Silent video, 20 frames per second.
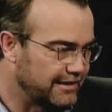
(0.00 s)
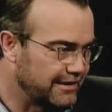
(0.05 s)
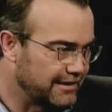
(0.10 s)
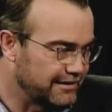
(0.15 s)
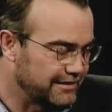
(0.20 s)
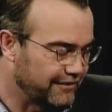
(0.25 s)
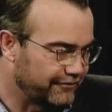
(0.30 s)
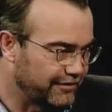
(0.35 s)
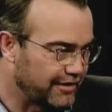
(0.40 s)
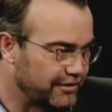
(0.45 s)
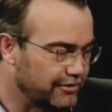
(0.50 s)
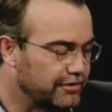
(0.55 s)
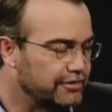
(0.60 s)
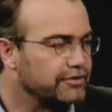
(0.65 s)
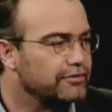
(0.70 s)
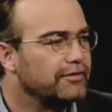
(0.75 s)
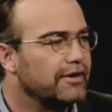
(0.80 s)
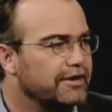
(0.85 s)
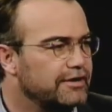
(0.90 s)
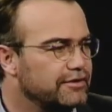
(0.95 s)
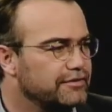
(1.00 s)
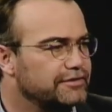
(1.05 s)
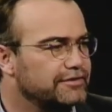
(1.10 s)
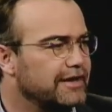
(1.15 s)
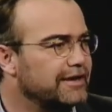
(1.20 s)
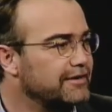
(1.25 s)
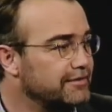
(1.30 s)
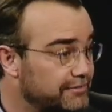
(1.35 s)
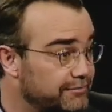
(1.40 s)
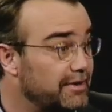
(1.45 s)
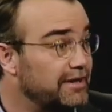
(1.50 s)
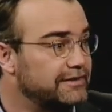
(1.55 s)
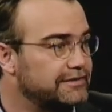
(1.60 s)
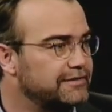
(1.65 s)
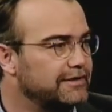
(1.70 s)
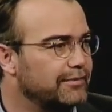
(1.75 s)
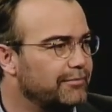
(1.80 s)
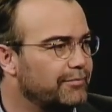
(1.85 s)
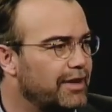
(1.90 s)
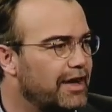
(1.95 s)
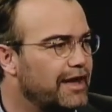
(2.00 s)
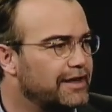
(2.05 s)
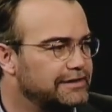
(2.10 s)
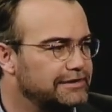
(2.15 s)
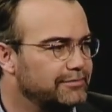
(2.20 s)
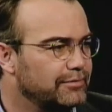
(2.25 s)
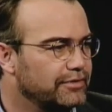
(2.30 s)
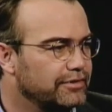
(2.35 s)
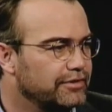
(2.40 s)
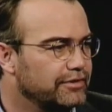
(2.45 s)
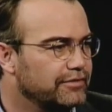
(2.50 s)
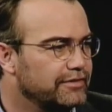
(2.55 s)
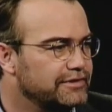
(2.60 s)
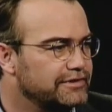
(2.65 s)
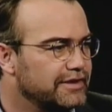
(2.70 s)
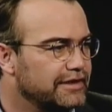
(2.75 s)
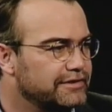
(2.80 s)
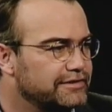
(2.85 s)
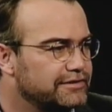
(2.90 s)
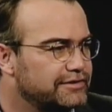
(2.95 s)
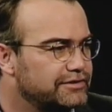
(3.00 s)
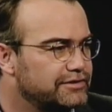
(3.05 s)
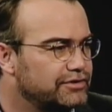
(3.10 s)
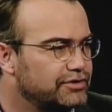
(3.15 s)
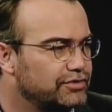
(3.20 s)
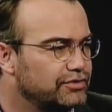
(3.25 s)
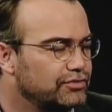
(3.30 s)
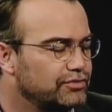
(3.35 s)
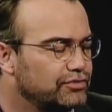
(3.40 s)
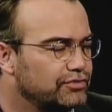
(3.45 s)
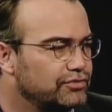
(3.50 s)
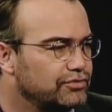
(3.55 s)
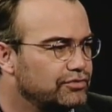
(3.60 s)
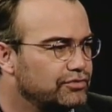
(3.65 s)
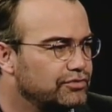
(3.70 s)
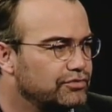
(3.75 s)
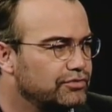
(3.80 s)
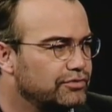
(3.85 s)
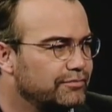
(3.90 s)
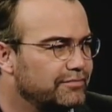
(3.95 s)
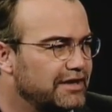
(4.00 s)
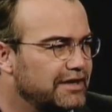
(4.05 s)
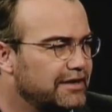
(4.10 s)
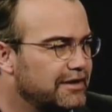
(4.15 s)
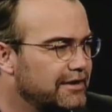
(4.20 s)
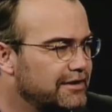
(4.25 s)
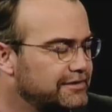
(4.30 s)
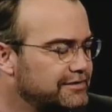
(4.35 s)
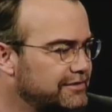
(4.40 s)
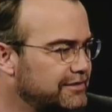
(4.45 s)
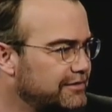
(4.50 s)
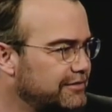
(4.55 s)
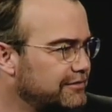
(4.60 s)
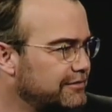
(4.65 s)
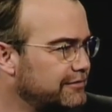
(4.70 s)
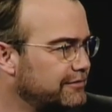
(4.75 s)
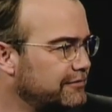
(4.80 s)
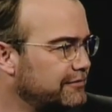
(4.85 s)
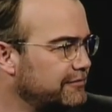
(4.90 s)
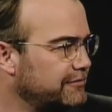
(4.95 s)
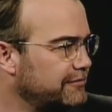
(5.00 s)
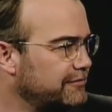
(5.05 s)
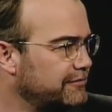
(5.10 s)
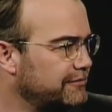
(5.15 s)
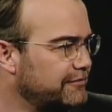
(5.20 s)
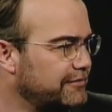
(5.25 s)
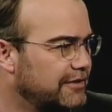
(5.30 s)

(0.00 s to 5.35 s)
if I heard you right, you're saying it's basically impossible to do. It's too, because of